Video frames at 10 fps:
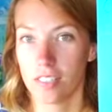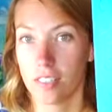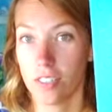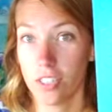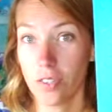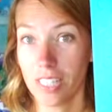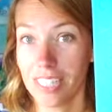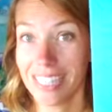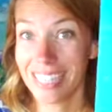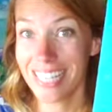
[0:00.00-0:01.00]
So you
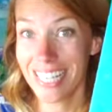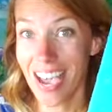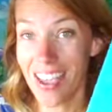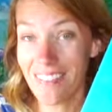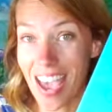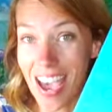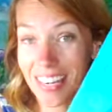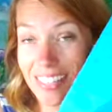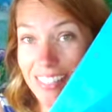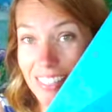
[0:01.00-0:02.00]
can see I've
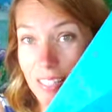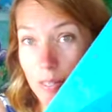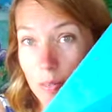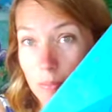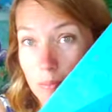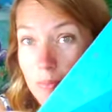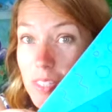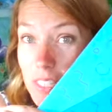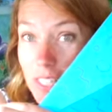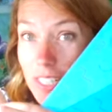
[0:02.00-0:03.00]
added some
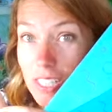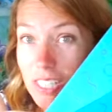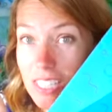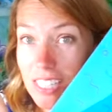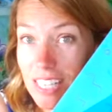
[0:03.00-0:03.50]
circles